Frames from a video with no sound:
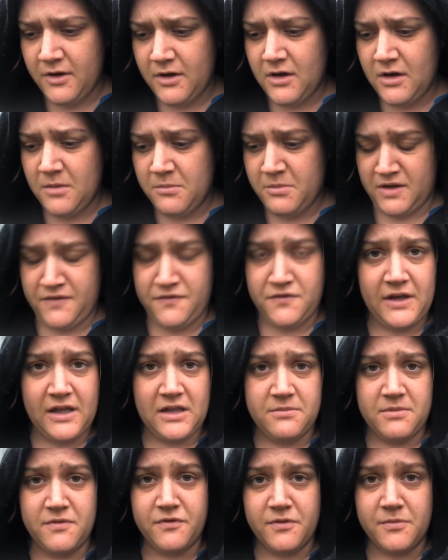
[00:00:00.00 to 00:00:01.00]
But if you get
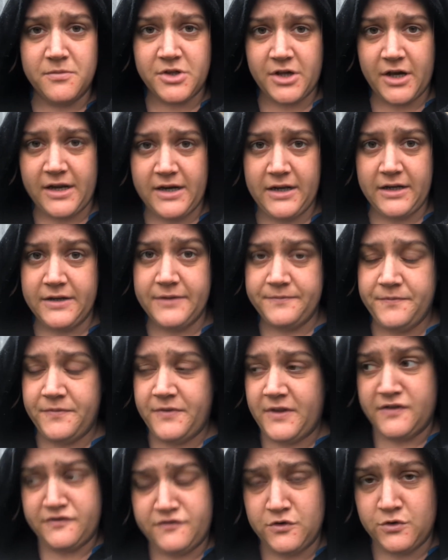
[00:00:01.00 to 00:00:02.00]
them in from China,
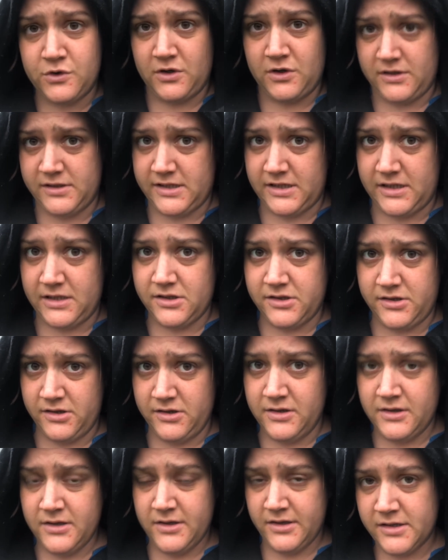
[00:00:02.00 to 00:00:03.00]
they're $4 each.
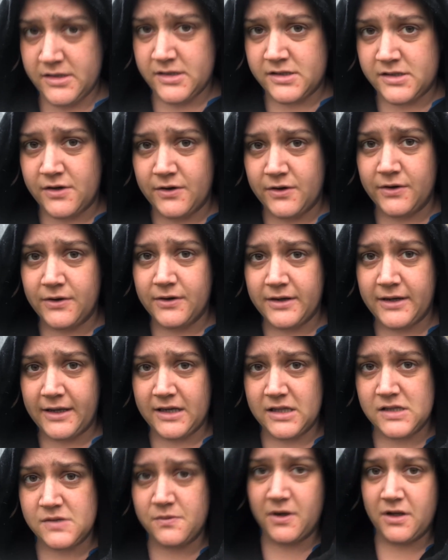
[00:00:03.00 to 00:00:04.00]
So like,
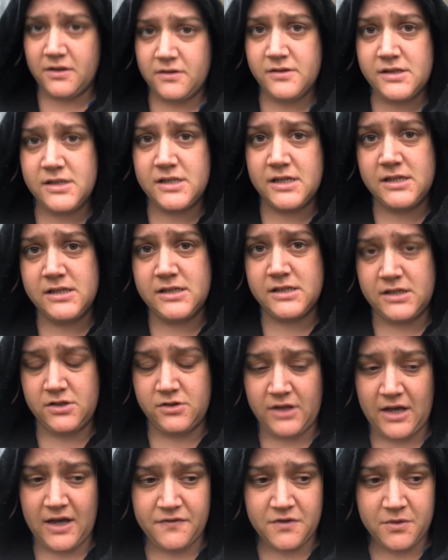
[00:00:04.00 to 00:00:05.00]
it's one of those things that
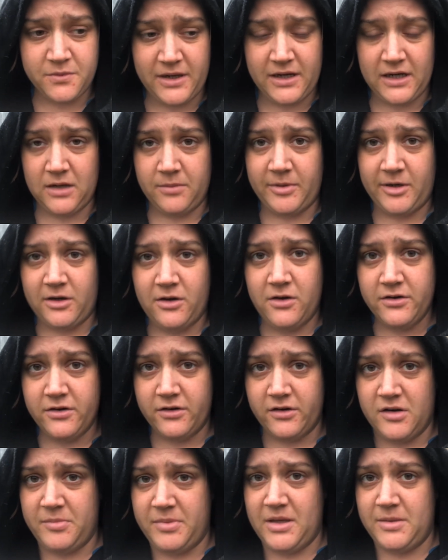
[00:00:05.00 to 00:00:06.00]
you'll have to wait a little bit
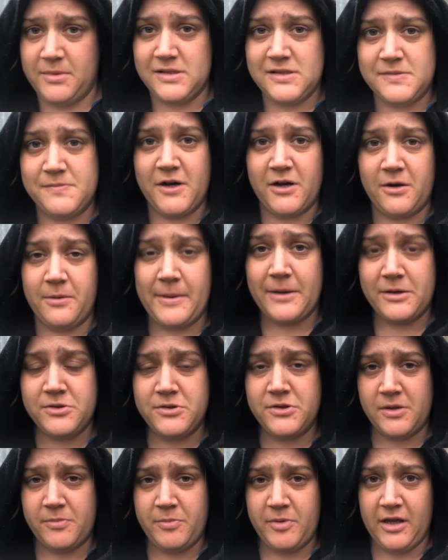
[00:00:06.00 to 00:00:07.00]
longer and be a bit smarter about
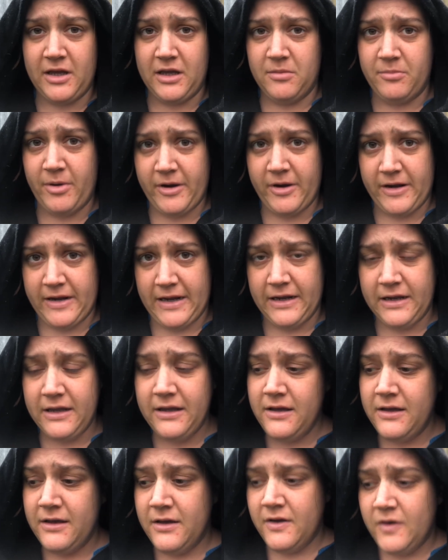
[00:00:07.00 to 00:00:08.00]
shipping and buying,
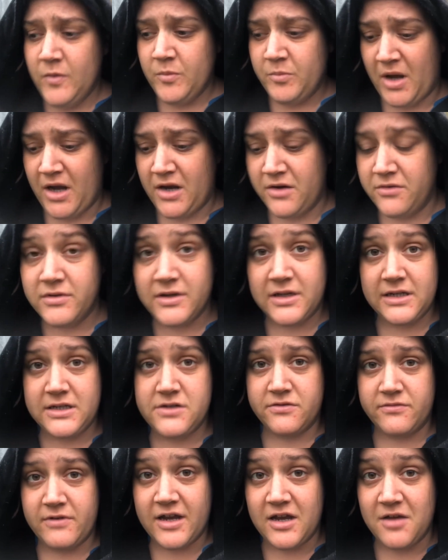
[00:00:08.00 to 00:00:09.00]
but I really
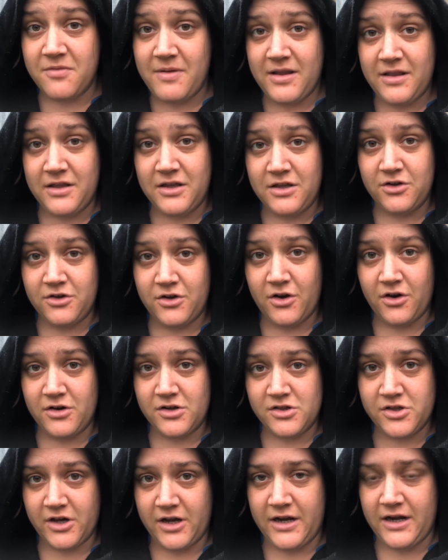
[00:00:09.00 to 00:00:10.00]
do recommend that you go to
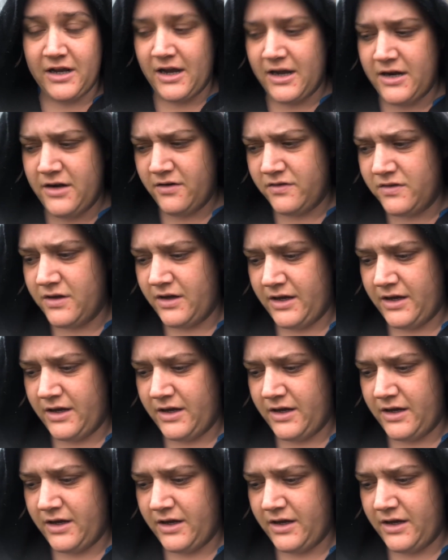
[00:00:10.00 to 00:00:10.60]
China. I know that